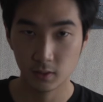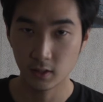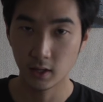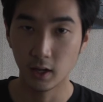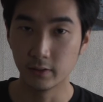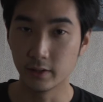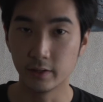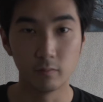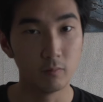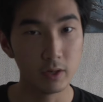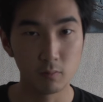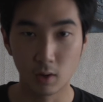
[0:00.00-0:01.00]
and then
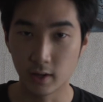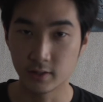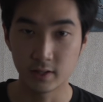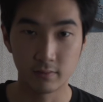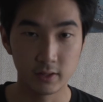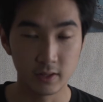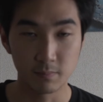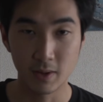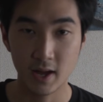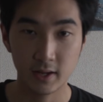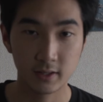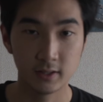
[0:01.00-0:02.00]
it rewinds everything
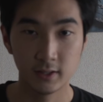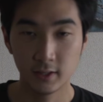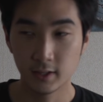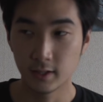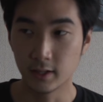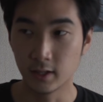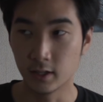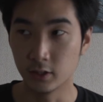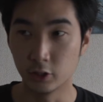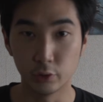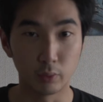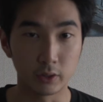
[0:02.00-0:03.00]
back,
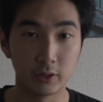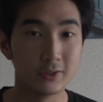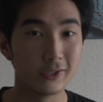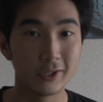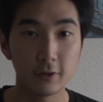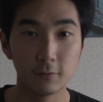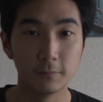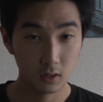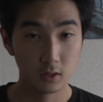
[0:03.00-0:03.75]
and you are good to go.